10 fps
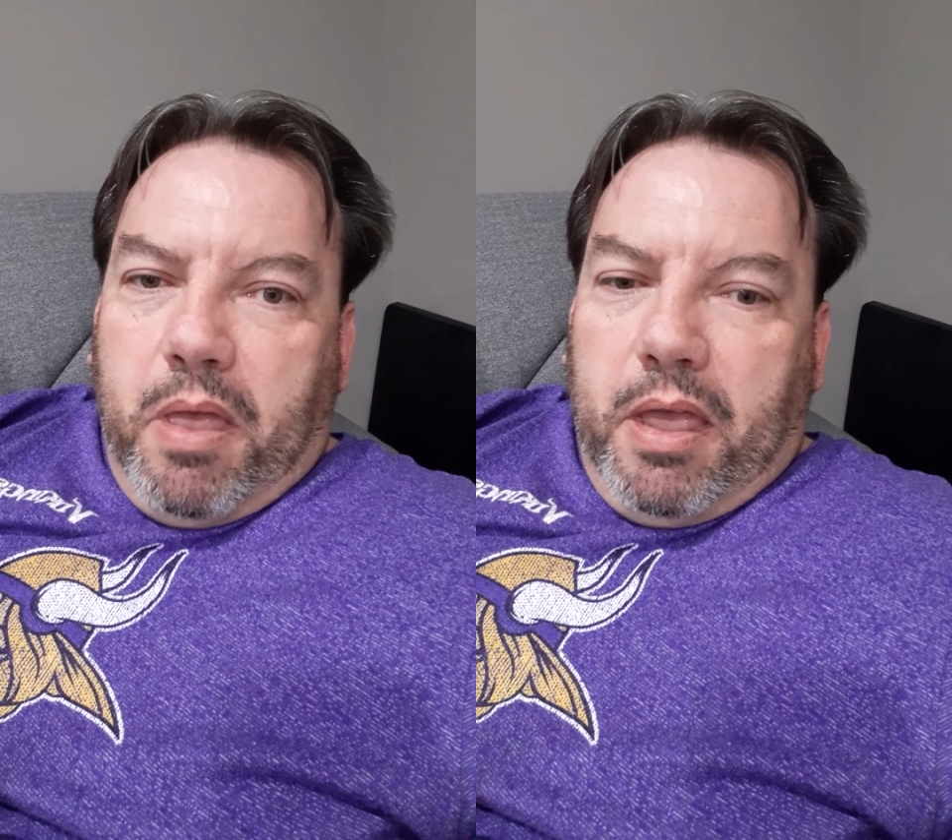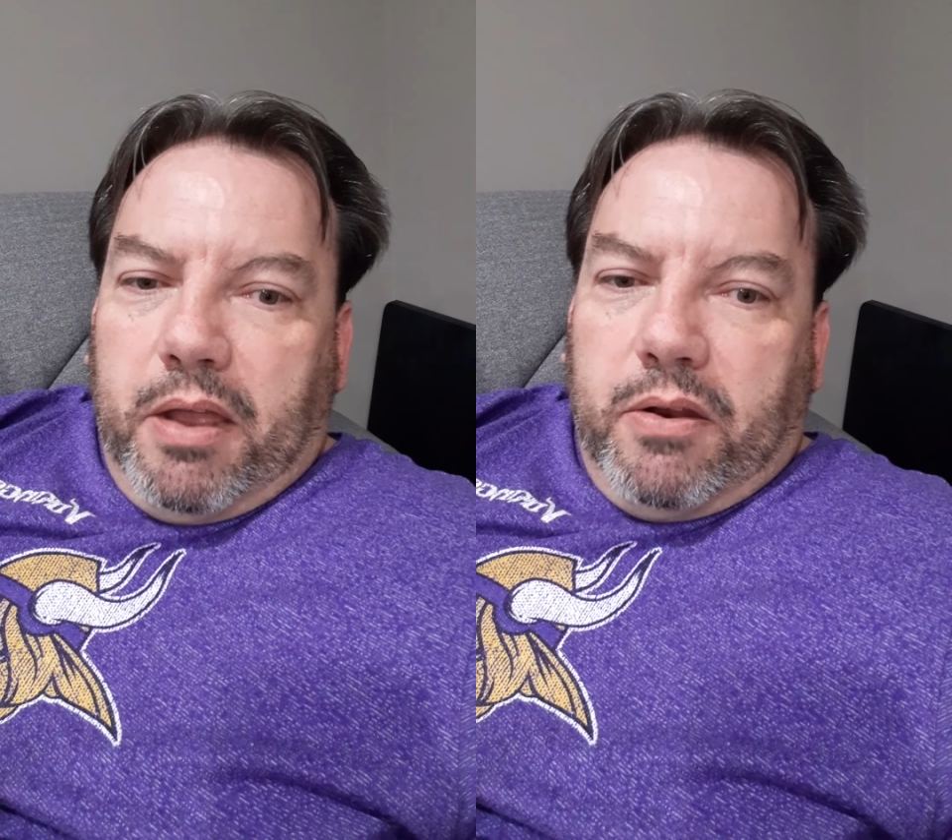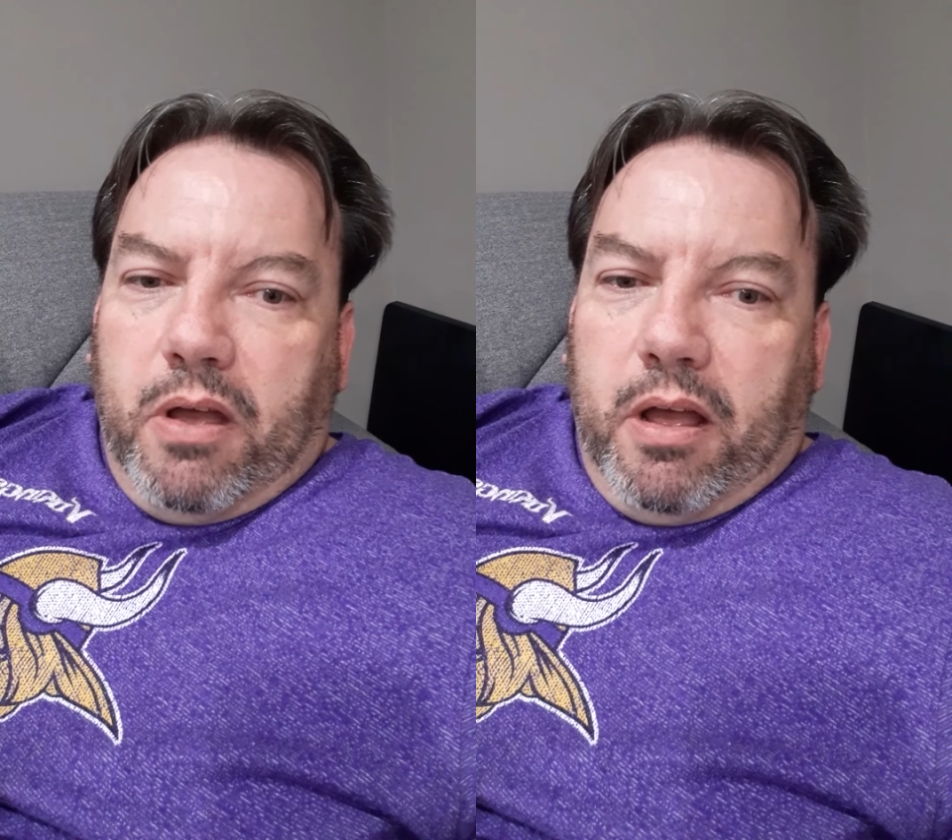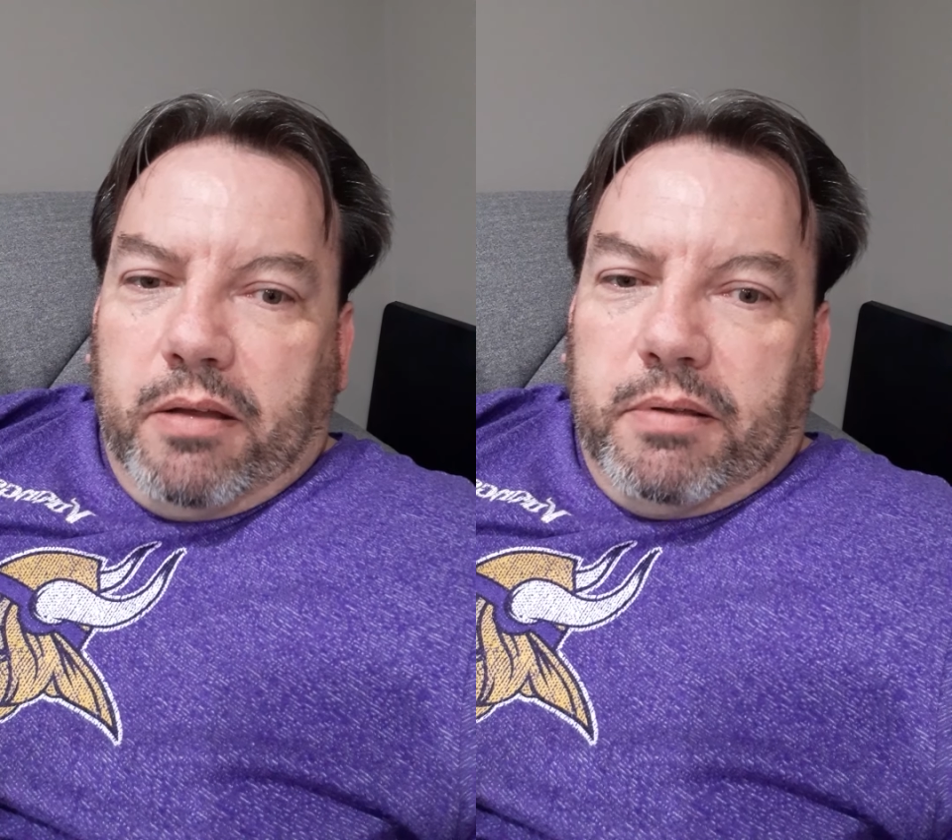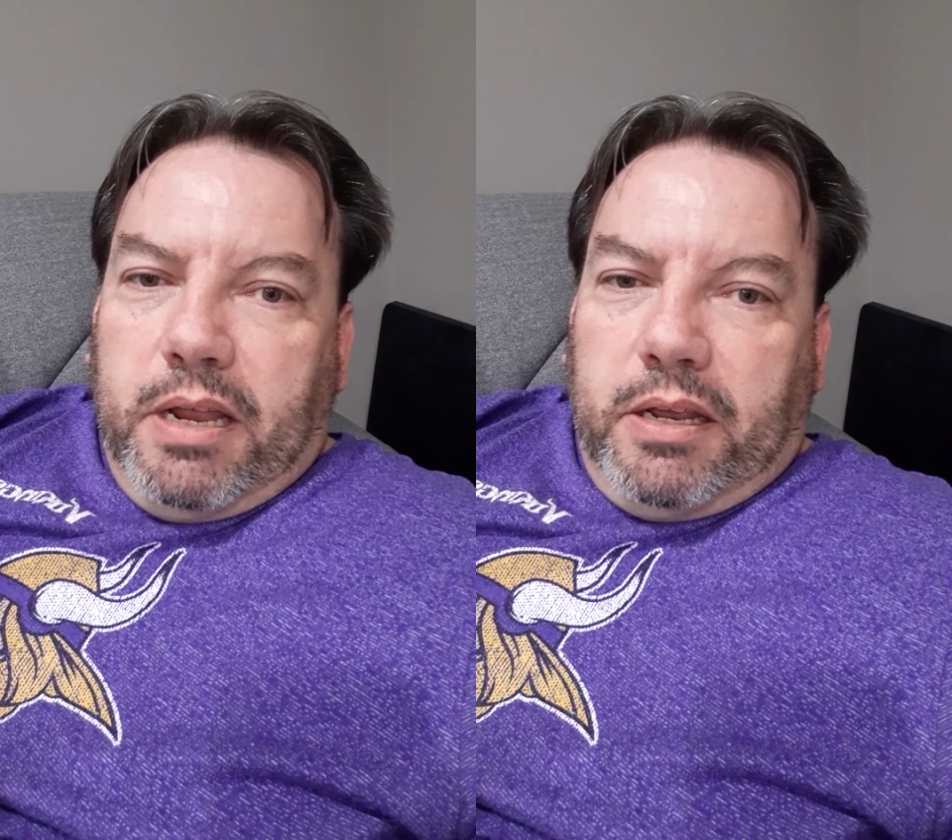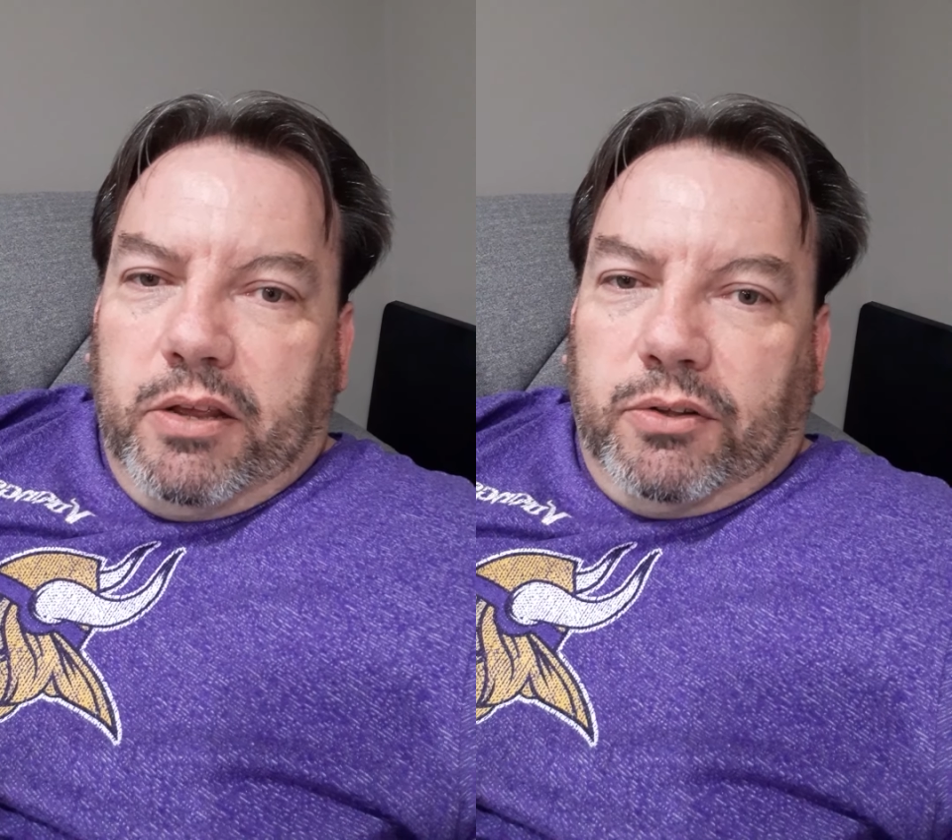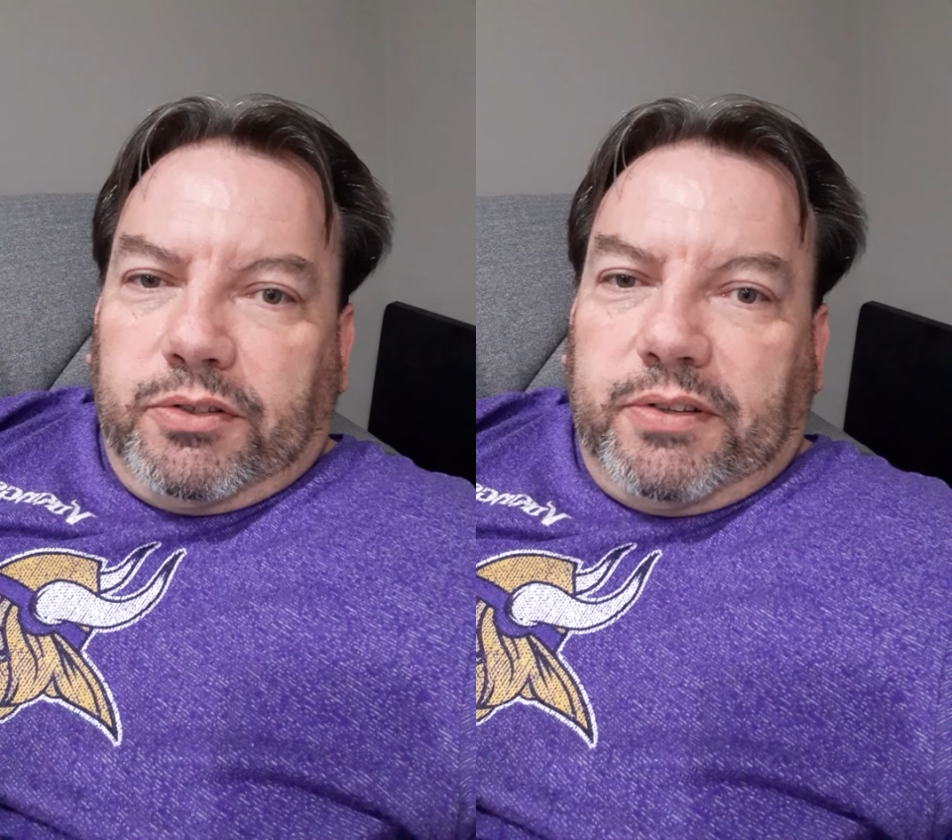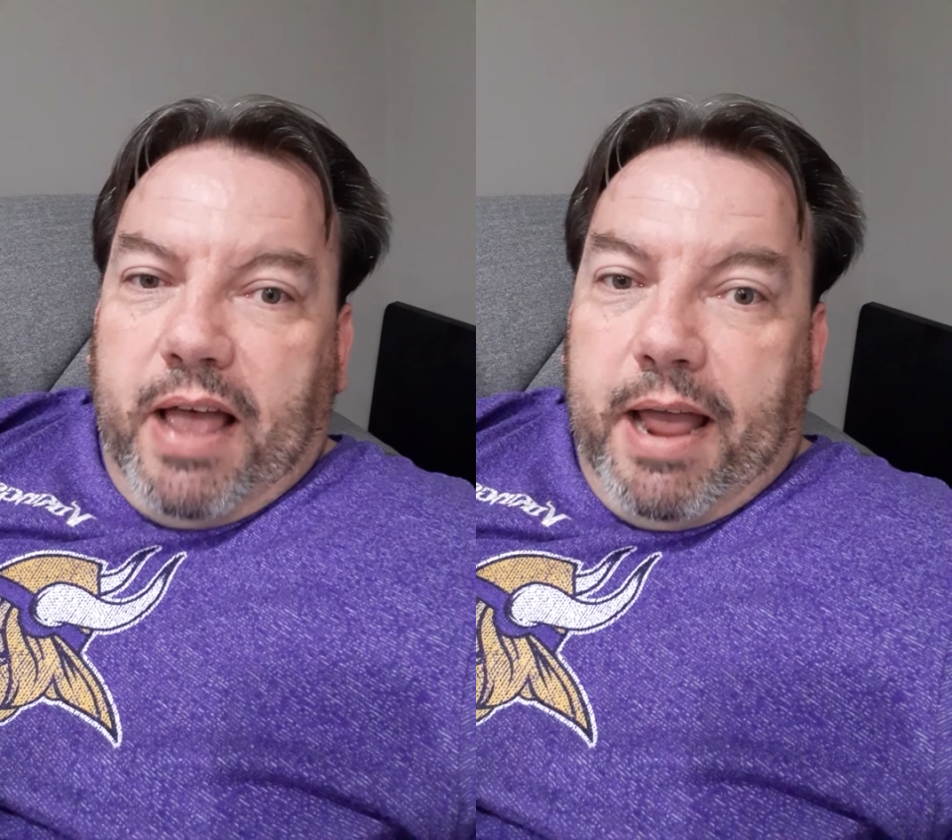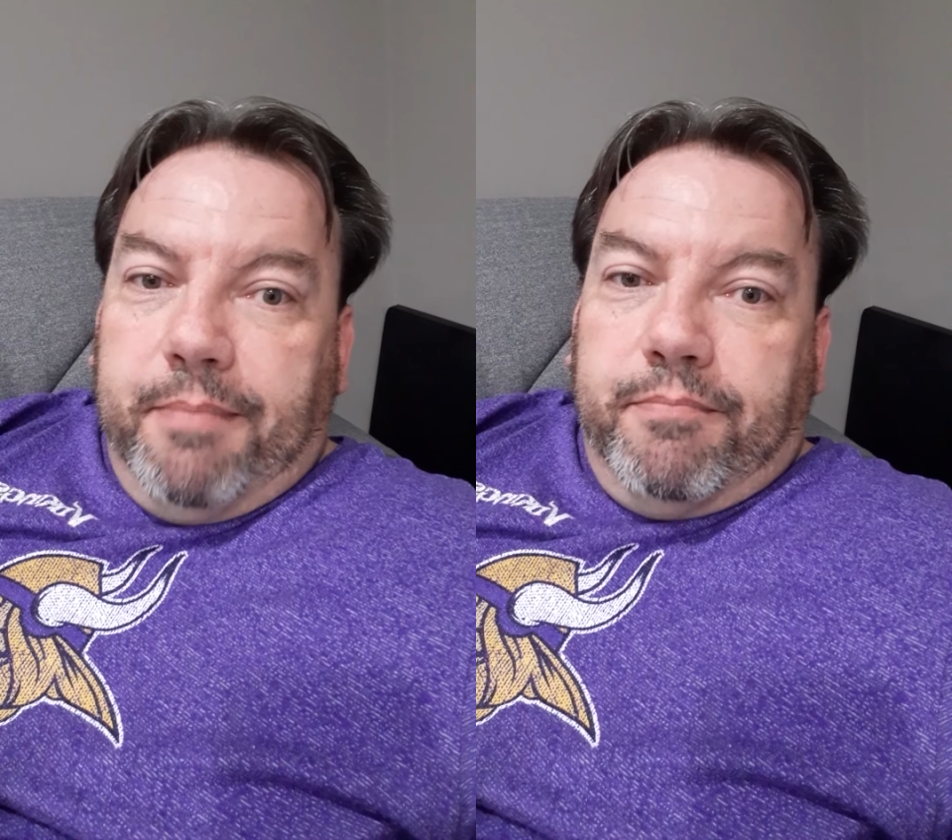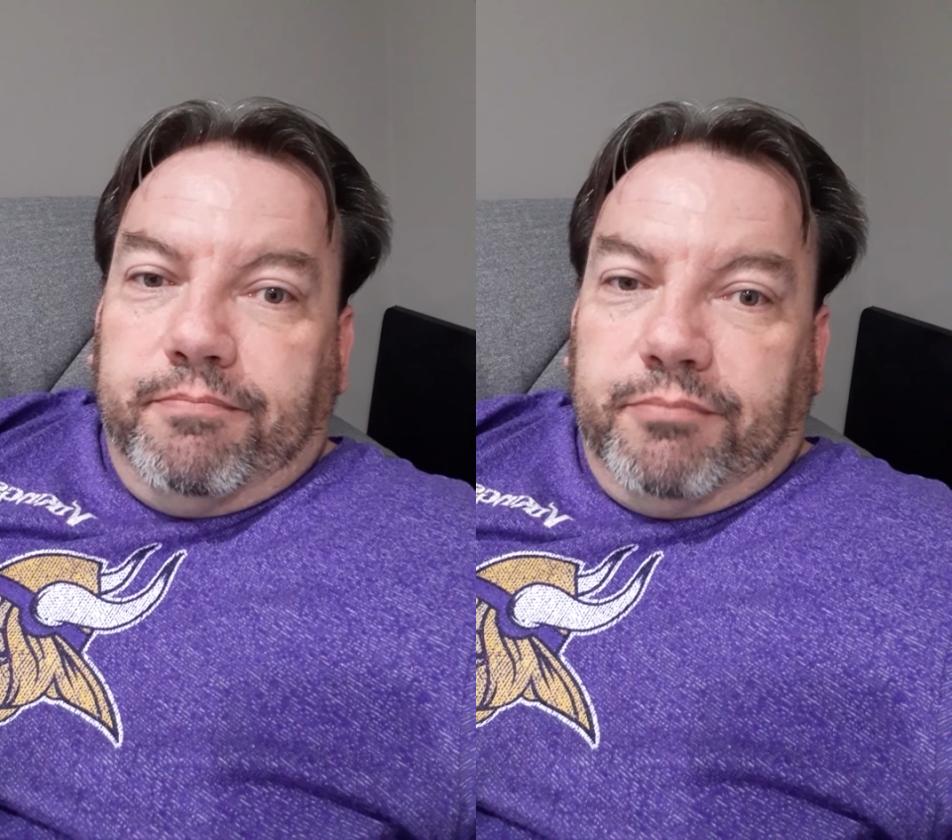and uh, it kills
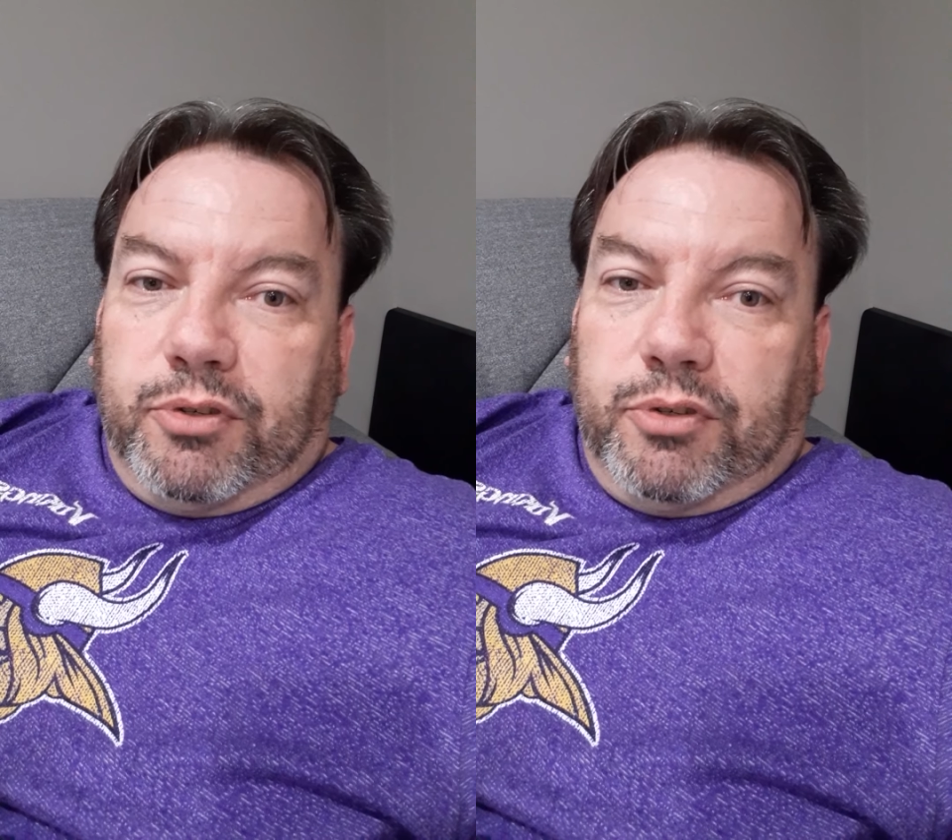time.